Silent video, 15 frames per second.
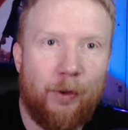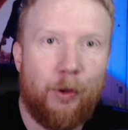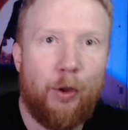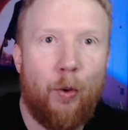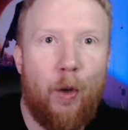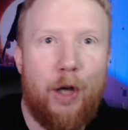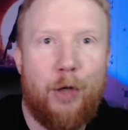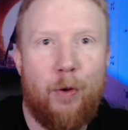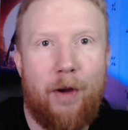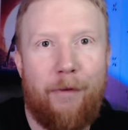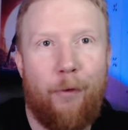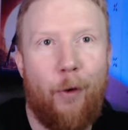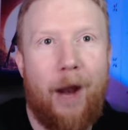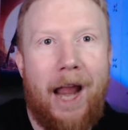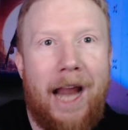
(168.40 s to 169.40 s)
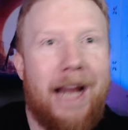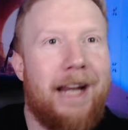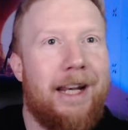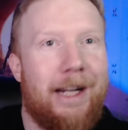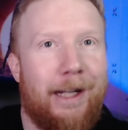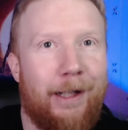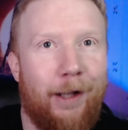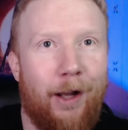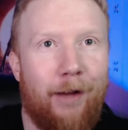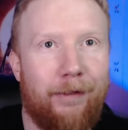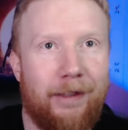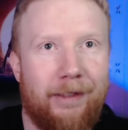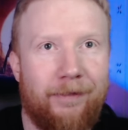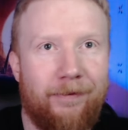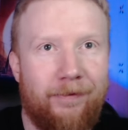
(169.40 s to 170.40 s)
2024 AD,
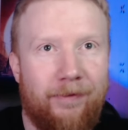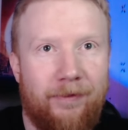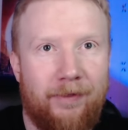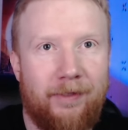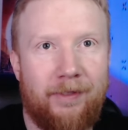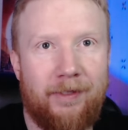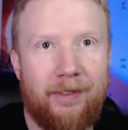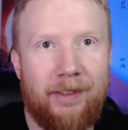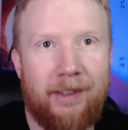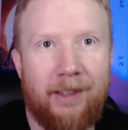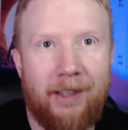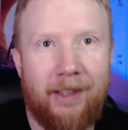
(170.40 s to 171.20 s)
love it.